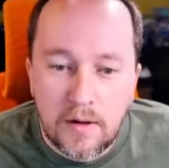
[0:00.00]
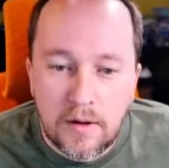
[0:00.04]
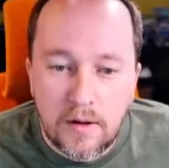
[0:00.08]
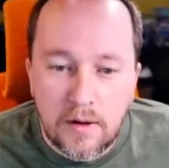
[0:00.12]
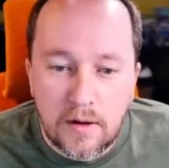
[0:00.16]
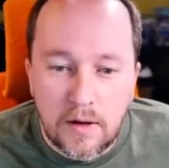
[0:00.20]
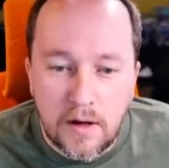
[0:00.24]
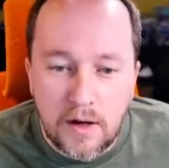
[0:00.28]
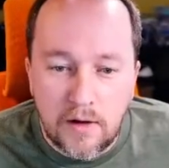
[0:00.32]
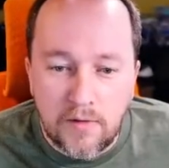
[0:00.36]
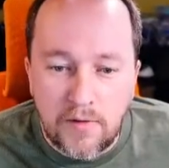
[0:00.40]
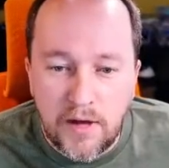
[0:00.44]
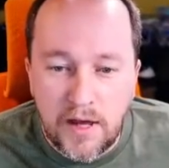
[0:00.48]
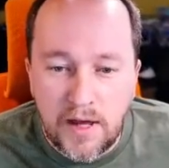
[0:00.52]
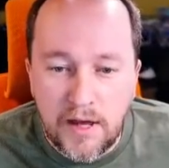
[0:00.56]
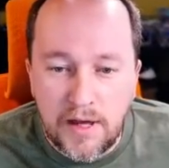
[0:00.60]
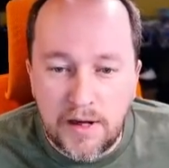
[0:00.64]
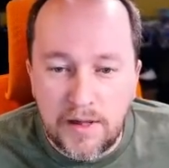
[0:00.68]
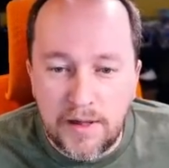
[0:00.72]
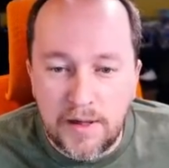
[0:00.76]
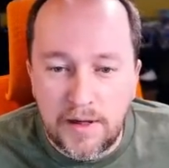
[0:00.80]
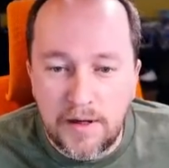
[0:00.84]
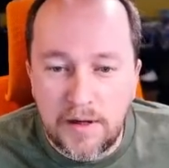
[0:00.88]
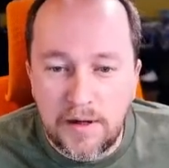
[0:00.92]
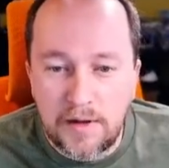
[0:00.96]
I've
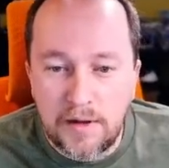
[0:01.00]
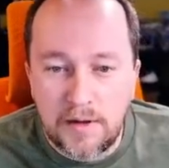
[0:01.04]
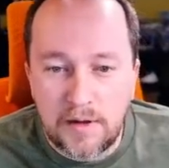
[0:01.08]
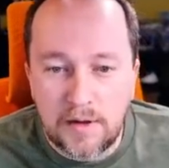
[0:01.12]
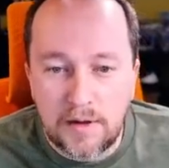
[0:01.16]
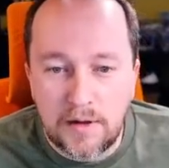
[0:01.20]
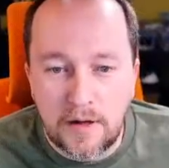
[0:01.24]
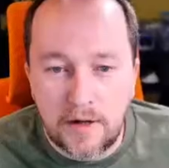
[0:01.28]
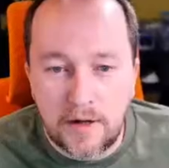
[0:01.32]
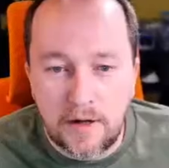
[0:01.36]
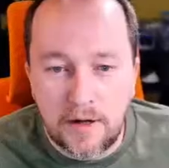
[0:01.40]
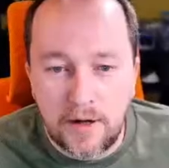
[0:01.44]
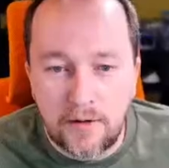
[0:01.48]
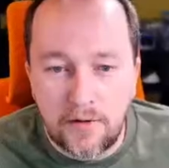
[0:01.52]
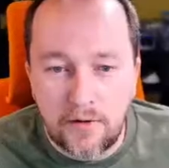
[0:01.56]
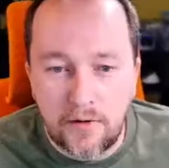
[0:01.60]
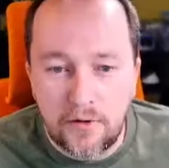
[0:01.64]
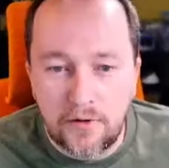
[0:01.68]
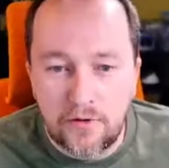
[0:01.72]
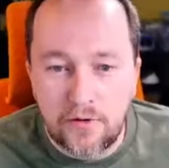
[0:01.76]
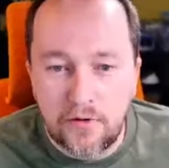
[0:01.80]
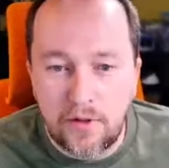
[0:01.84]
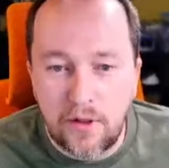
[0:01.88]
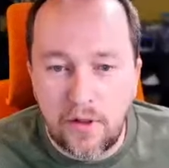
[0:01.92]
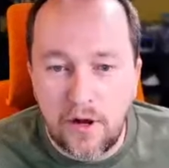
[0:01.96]
added another
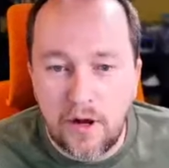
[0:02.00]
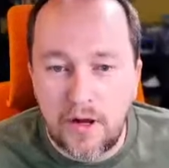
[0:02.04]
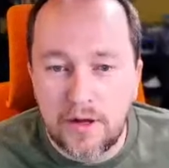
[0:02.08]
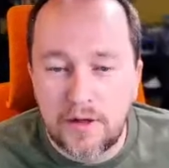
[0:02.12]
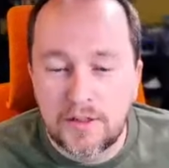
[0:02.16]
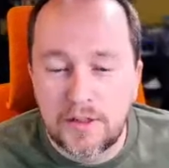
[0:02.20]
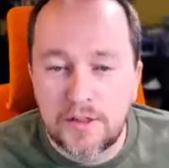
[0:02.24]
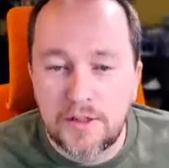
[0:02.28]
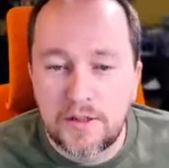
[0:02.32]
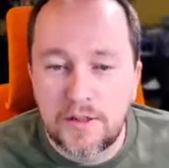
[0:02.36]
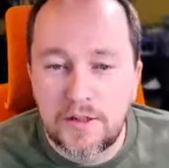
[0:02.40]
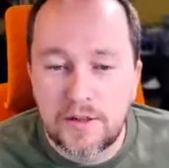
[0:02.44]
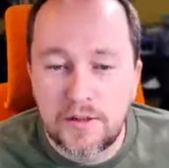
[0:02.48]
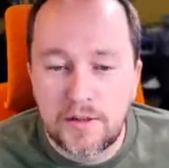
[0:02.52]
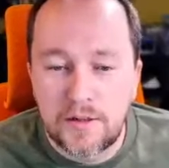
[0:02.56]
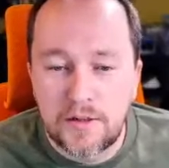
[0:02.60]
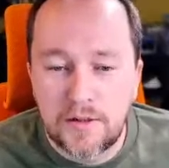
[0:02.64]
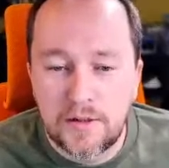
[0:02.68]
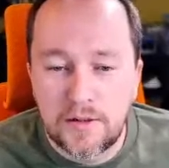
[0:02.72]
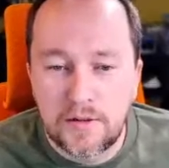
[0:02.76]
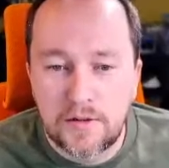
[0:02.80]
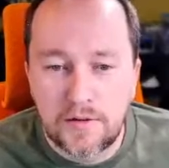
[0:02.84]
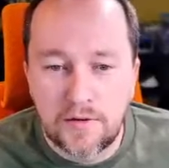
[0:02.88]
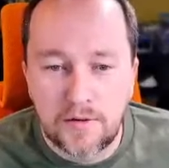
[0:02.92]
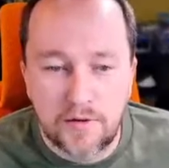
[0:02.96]
slot
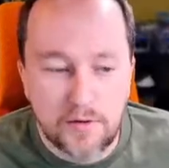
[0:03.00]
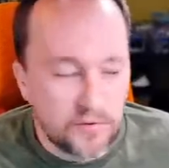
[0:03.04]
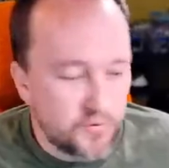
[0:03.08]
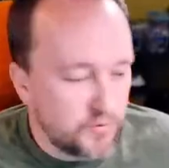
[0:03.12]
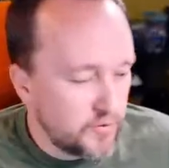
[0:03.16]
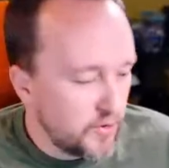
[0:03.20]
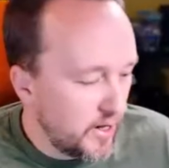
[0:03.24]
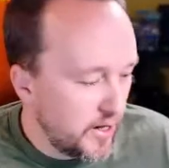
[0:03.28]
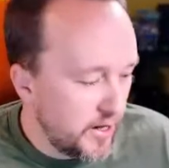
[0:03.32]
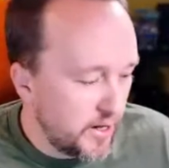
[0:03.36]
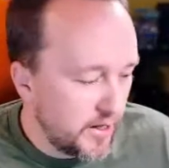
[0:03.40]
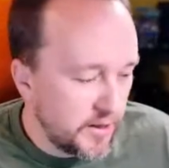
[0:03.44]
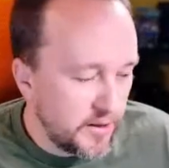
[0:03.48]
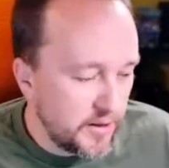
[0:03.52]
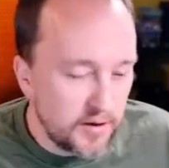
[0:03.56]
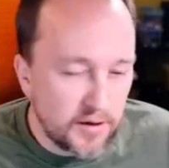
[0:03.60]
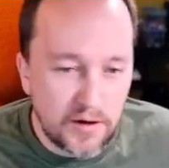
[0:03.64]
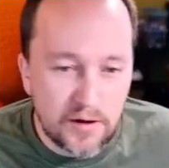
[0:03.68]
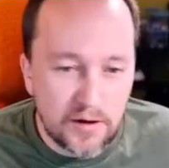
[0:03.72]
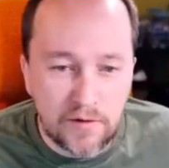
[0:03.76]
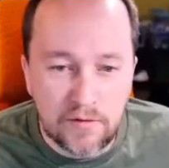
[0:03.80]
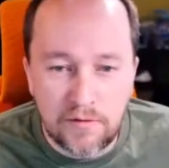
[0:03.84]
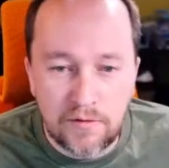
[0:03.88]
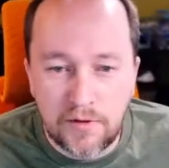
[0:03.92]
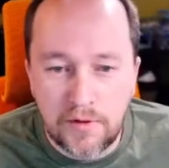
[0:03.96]
to the side
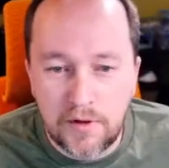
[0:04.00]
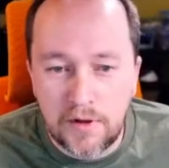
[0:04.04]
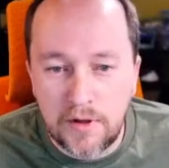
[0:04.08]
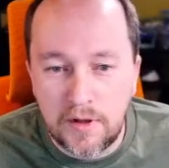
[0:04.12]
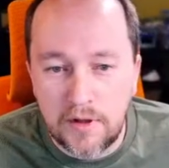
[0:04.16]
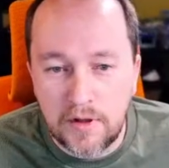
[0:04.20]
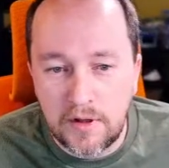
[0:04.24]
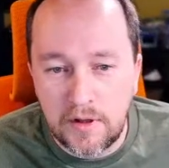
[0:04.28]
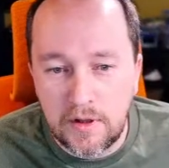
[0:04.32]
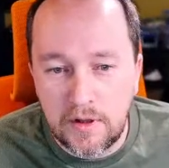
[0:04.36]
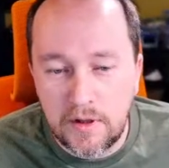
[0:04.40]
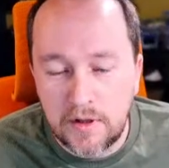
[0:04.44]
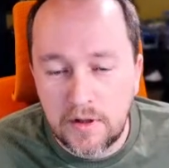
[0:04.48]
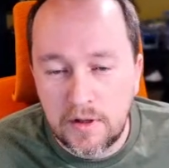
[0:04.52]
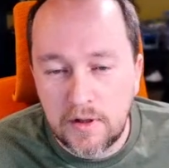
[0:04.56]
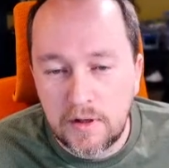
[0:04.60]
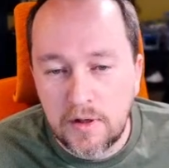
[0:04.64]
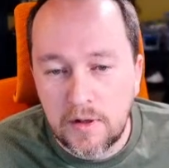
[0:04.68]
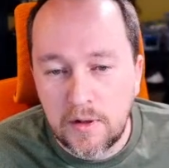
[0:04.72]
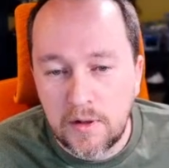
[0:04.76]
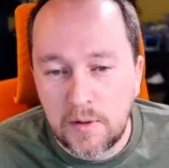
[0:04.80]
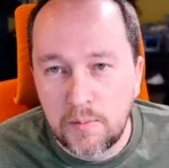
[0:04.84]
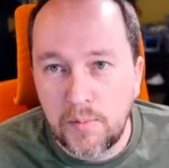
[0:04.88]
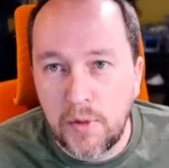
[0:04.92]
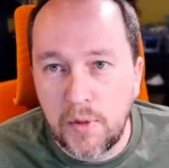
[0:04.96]
of the
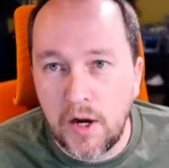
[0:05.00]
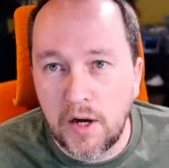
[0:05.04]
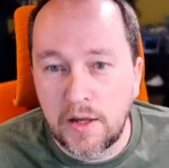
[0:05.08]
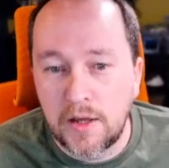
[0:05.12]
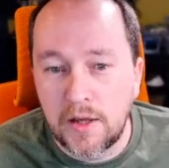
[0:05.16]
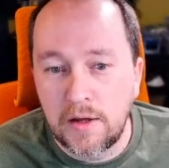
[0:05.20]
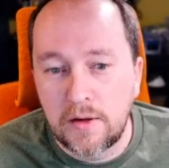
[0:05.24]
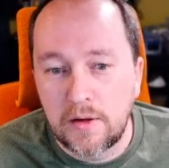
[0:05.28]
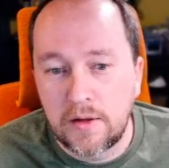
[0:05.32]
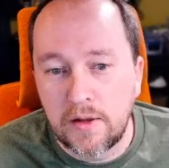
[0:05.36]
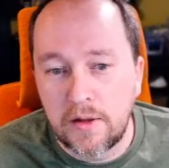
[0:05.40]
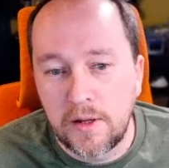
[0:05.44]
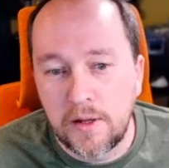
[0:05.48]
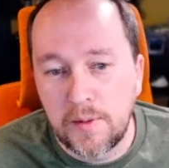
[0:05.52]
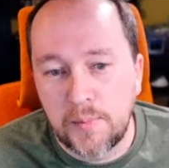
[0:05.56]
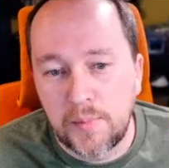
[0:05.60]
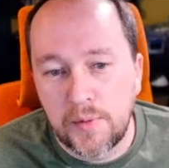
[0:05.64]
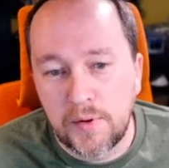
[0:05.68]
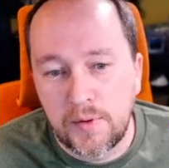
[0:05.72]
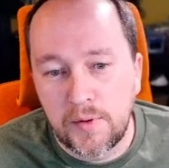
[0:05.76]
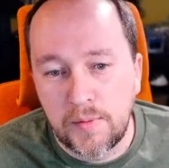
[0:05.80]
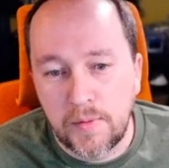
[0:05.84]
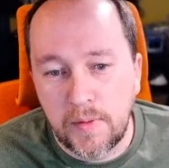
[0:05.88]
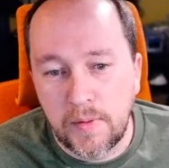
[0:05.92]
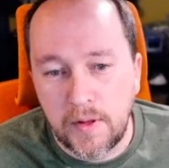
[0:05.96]
pocket clip
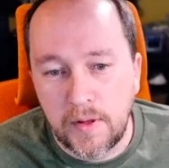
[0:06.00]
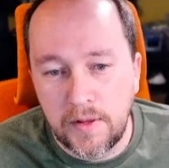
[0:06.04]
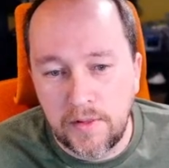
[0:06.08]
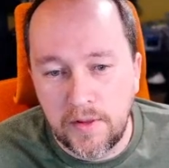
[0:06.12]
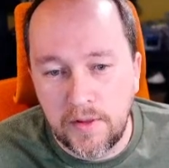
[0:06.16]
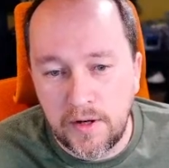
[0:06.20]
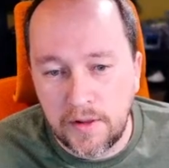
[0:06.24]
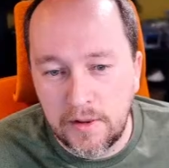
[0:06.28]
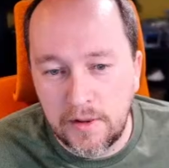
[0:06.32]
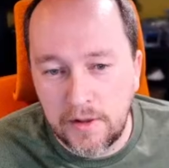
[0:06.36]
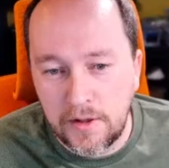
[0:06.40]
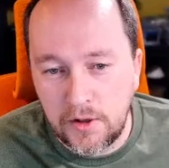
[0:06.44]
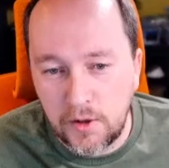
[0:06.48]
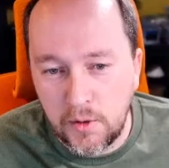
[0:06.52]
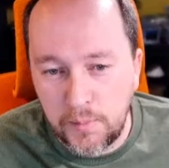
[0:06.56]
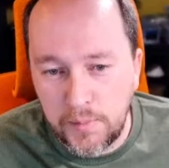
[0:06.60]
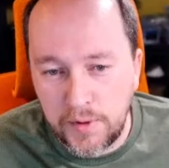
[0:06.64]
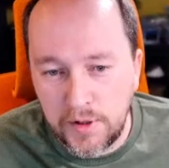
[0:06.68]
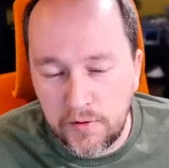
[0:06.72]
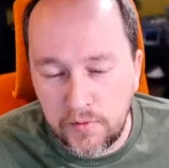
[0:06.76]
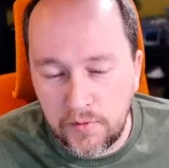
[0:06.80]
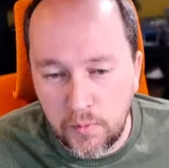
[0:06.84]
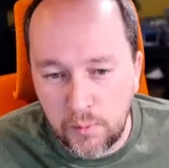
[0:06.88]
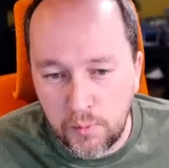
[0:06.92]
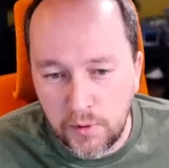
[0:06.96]
and then a little
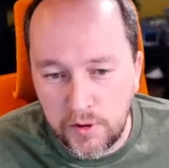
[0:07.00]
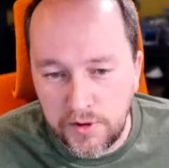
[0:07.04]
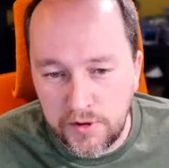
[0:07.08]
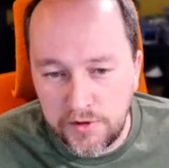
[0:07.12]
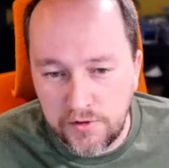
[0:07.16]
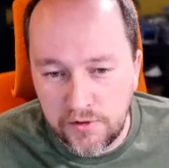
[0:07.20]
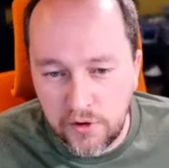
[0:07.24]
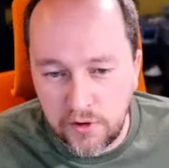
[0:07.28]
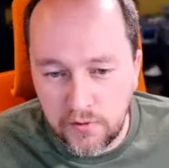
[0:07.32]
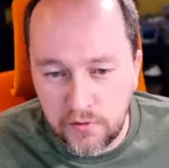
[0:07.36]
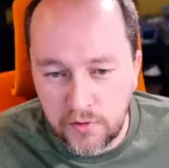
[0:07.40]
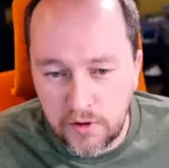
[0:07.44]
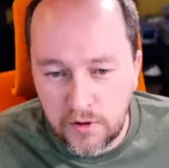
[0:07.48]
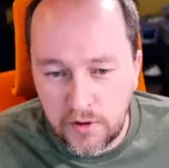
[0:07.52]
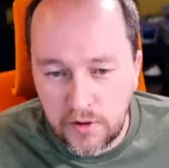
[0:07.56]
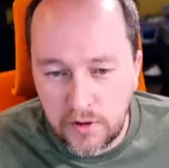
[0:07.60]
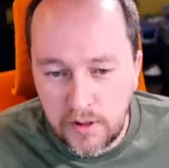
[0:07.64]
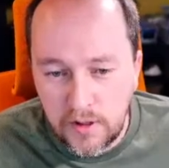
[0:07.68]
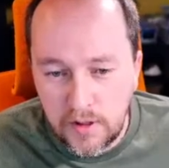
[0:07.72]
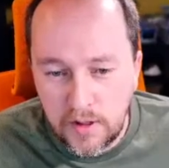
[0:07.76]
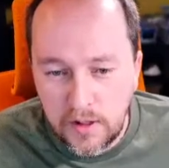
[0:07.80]
bit of a bridge over.